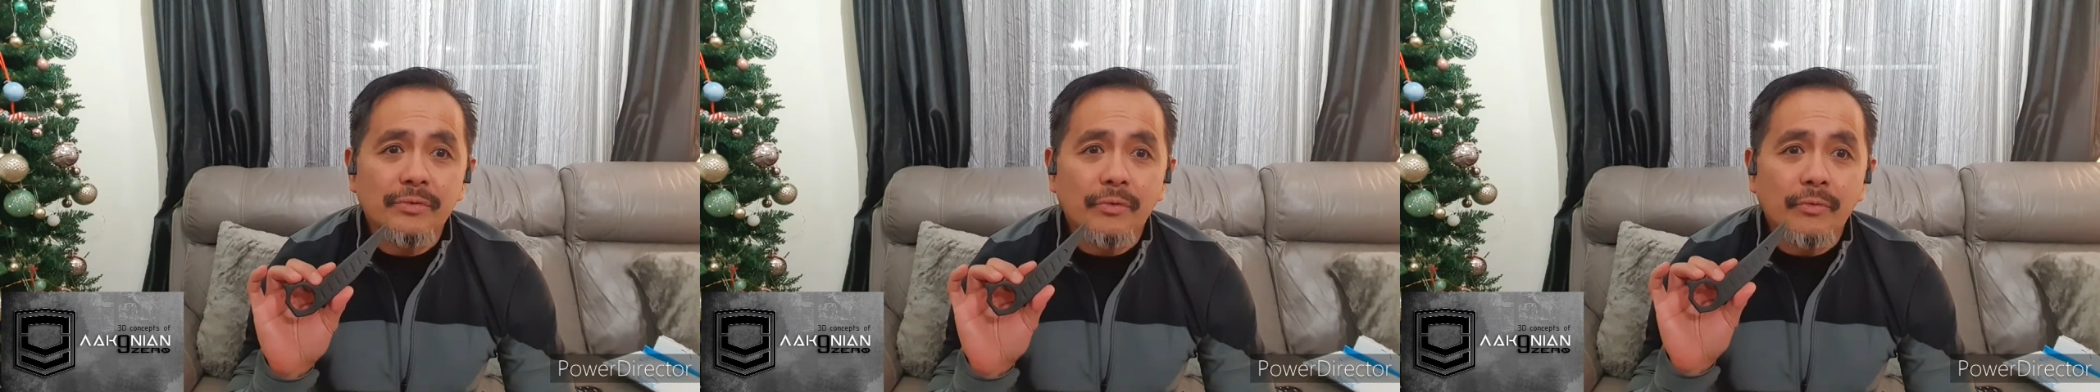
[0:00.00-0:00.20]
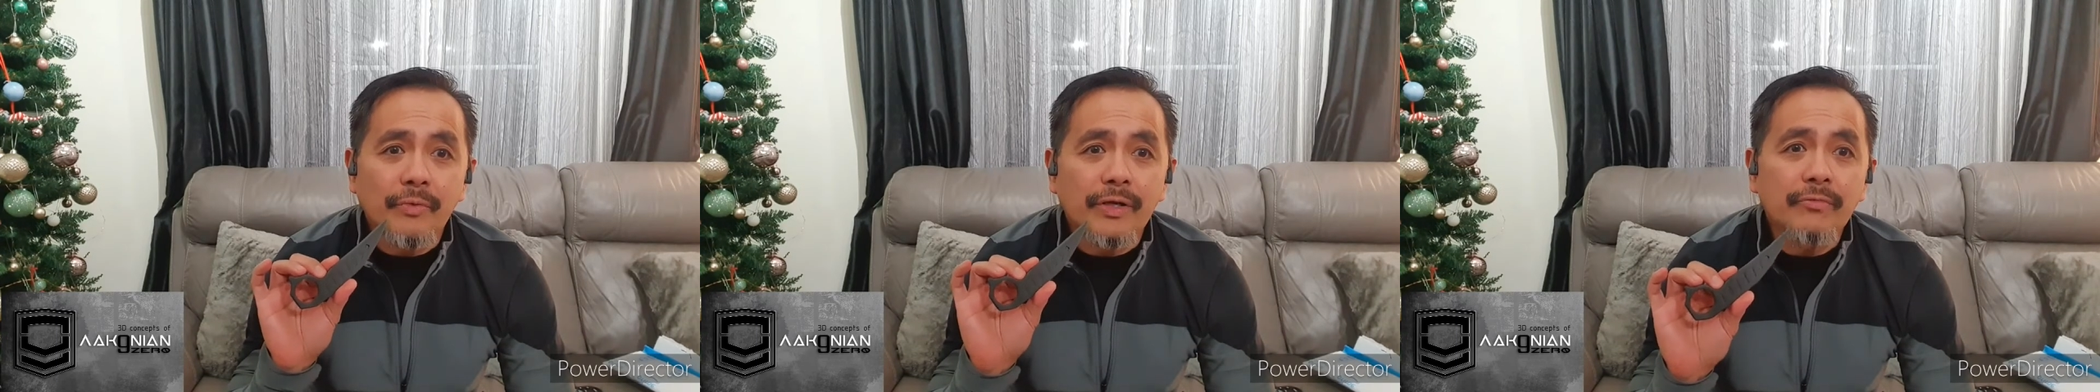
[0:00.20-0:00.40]

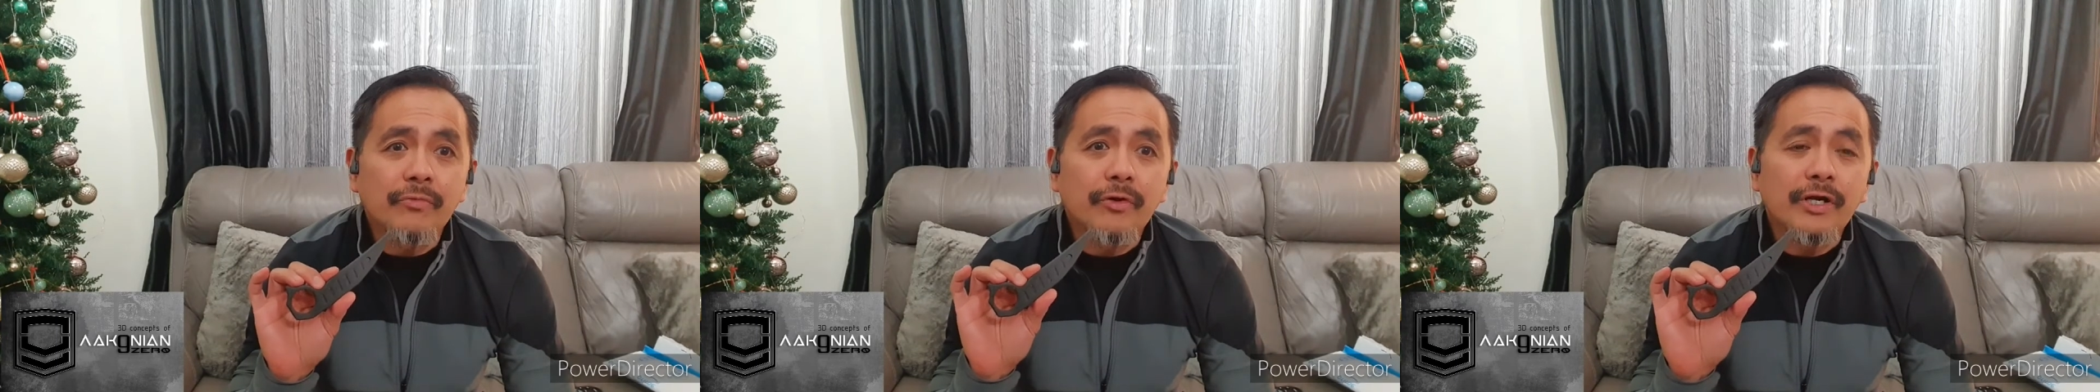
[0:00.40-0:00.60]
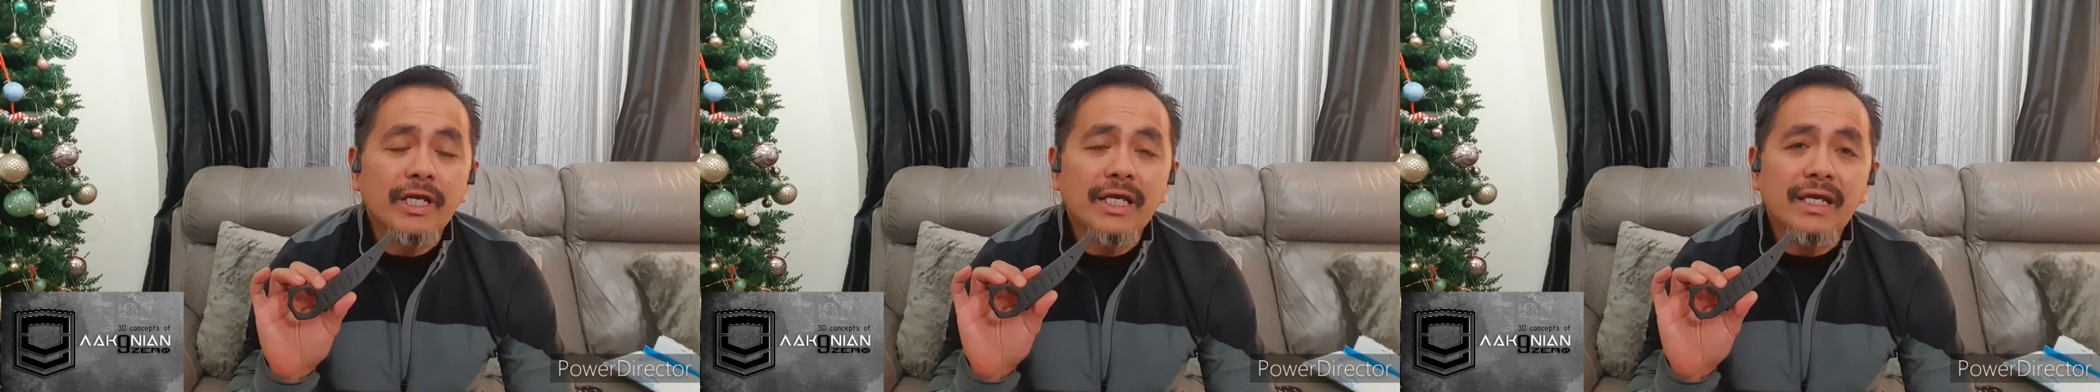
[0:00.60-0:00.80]
when
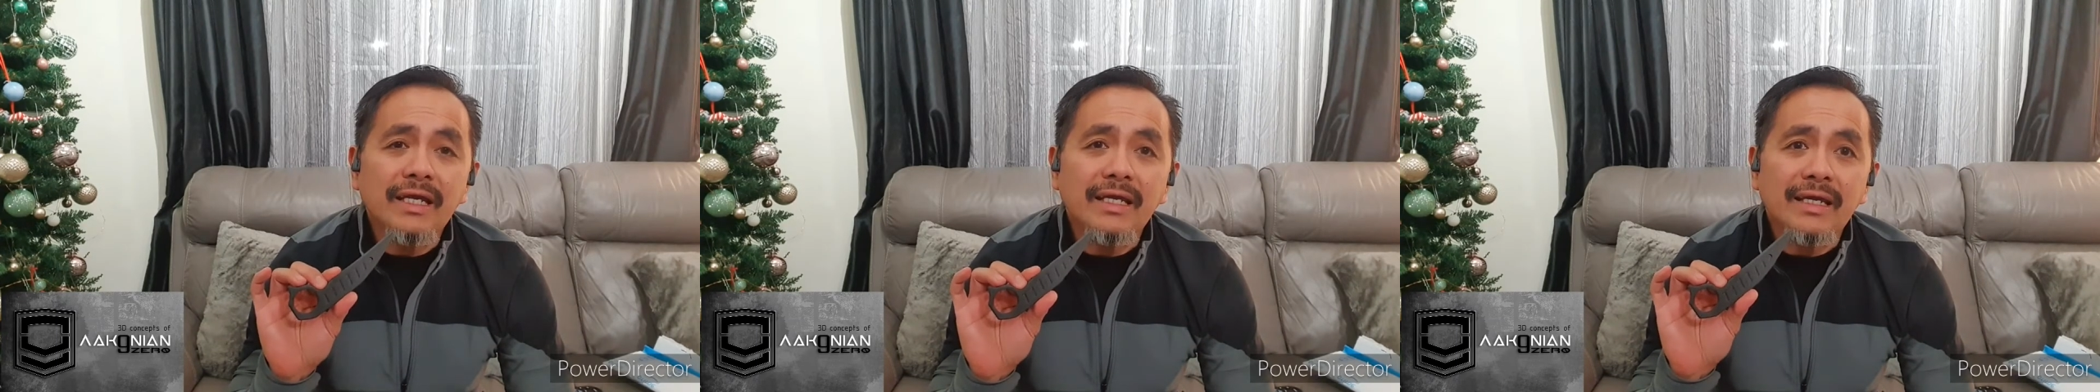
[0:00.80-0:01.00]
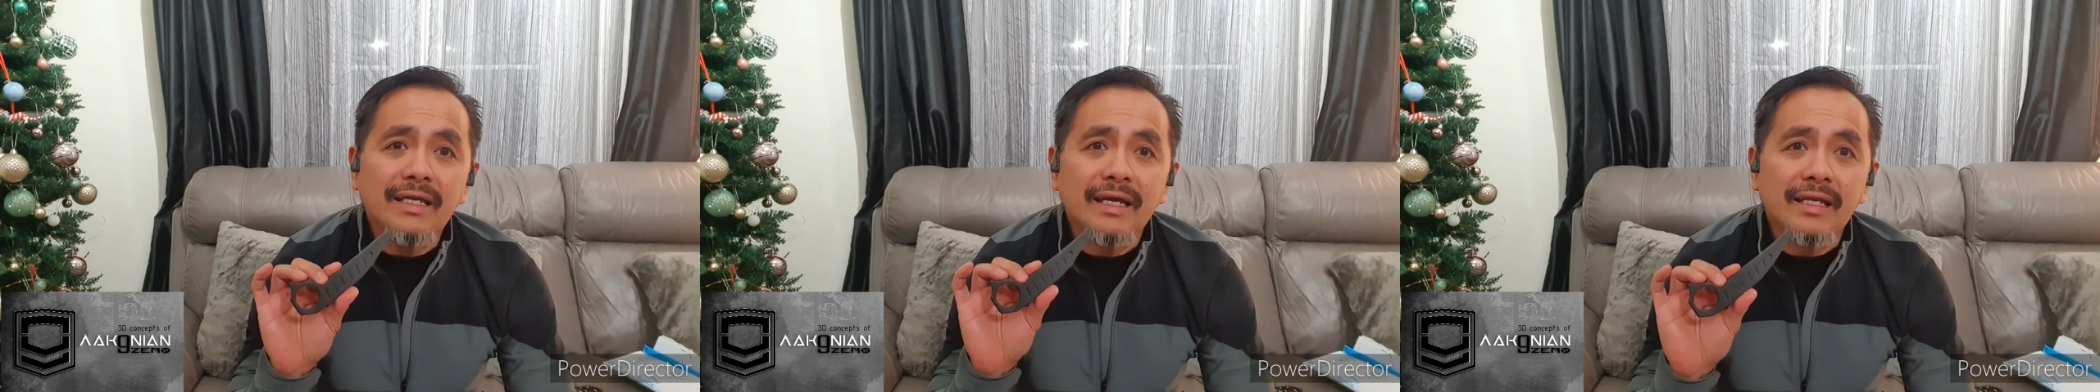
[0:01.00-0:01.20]

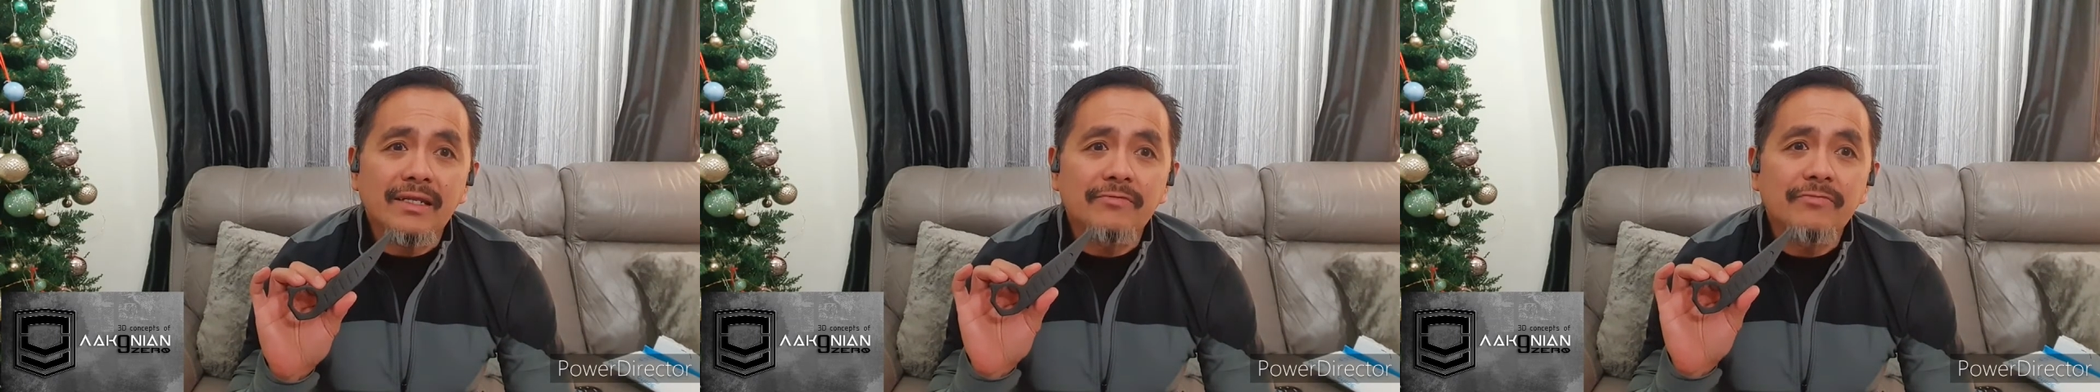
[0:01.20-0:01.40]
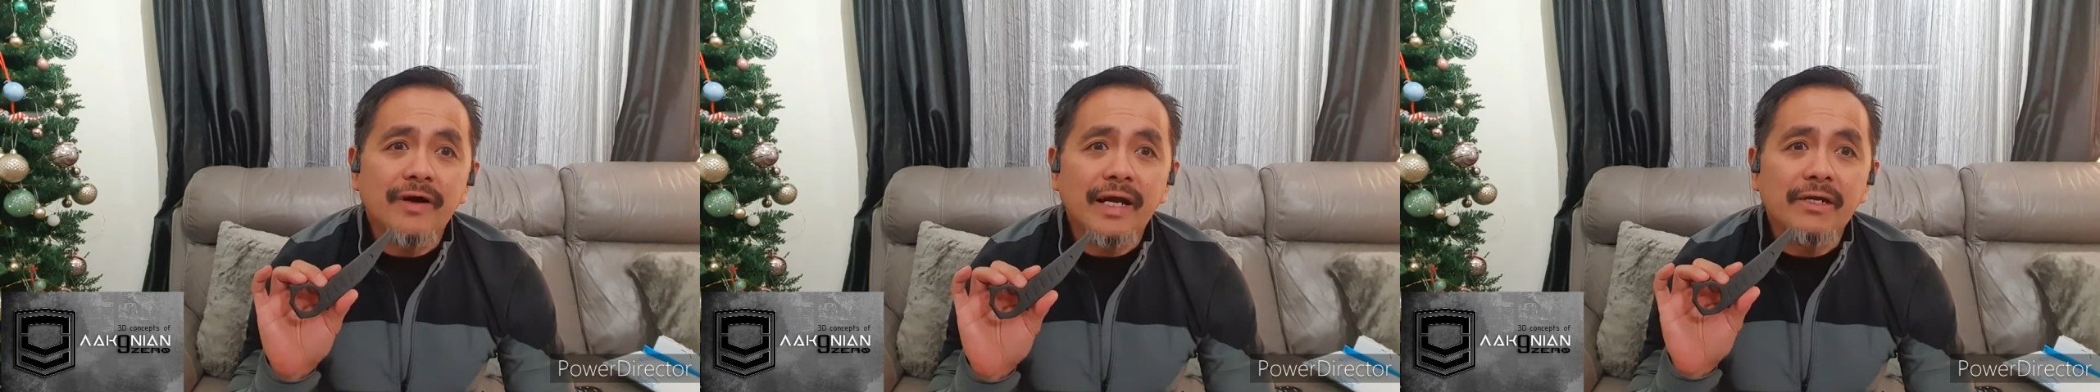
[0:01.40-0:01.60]
working in an
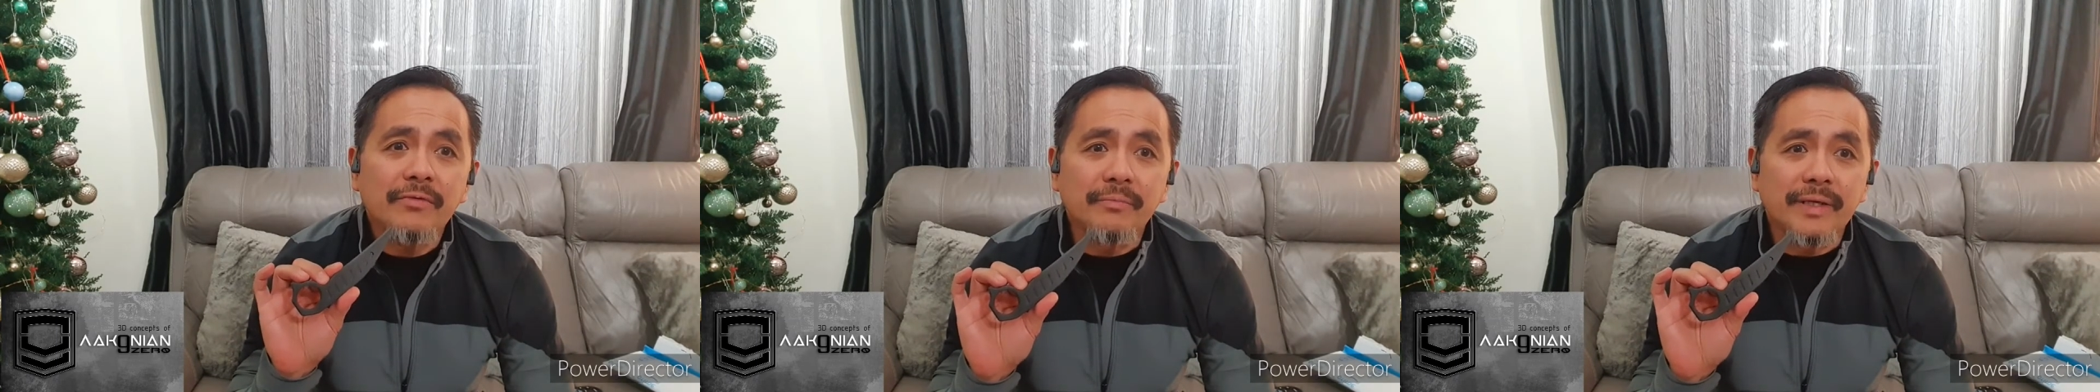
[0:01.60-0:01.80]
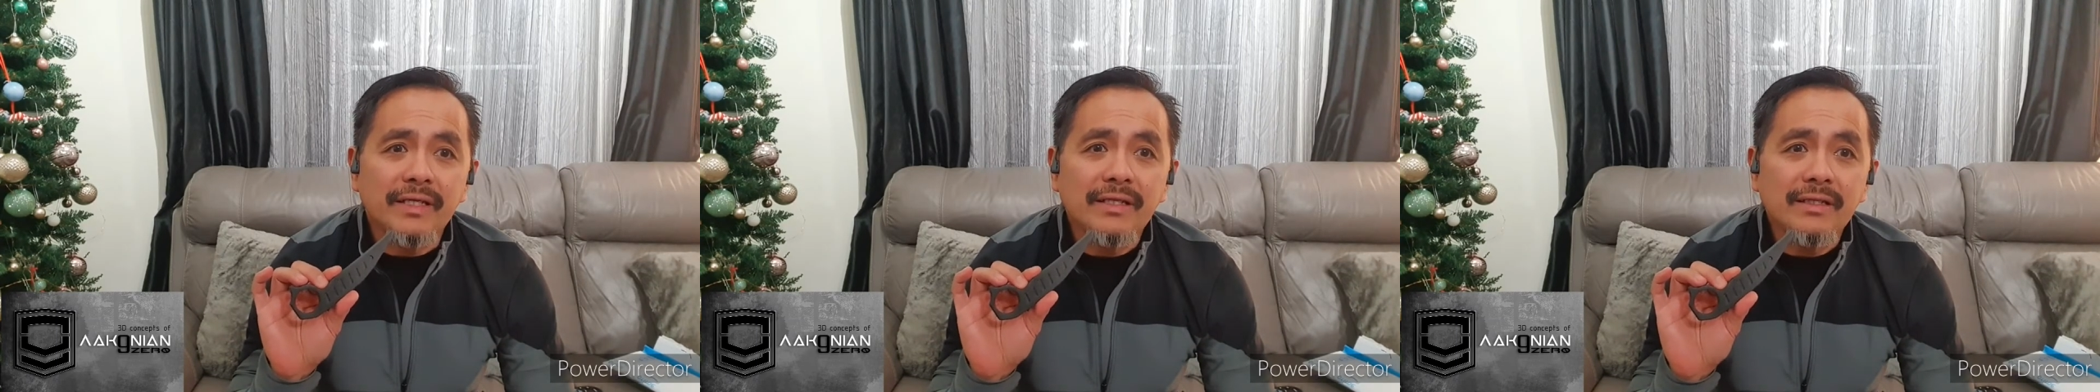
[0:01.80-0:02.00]

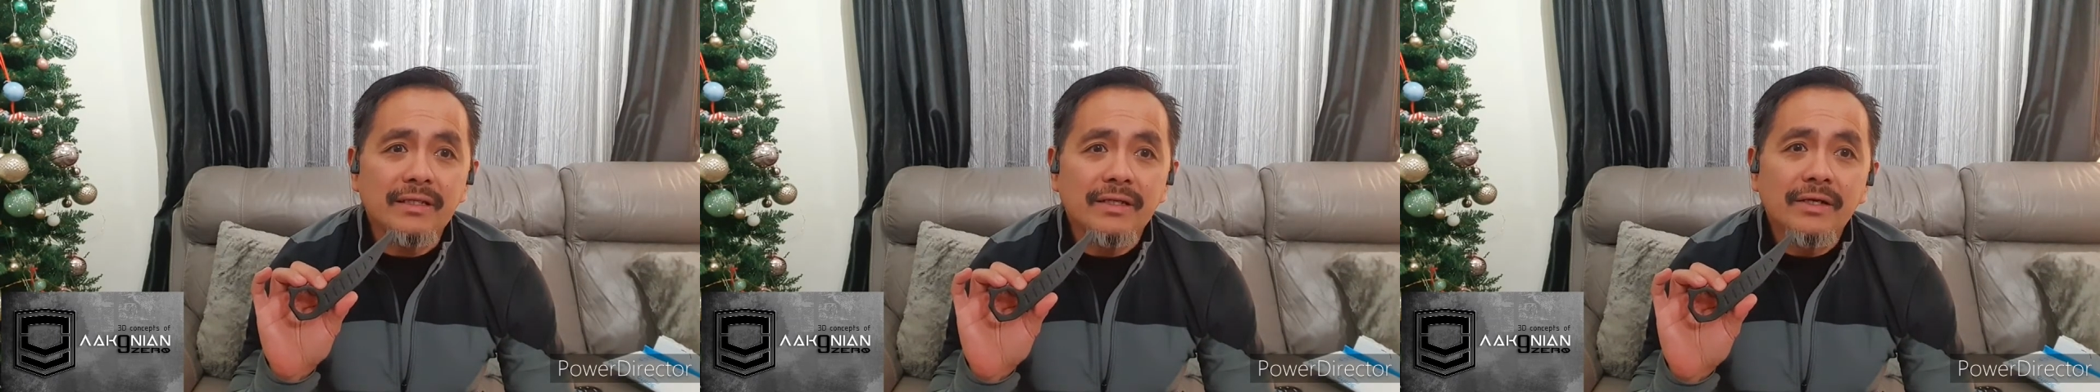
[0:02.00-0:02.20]
environment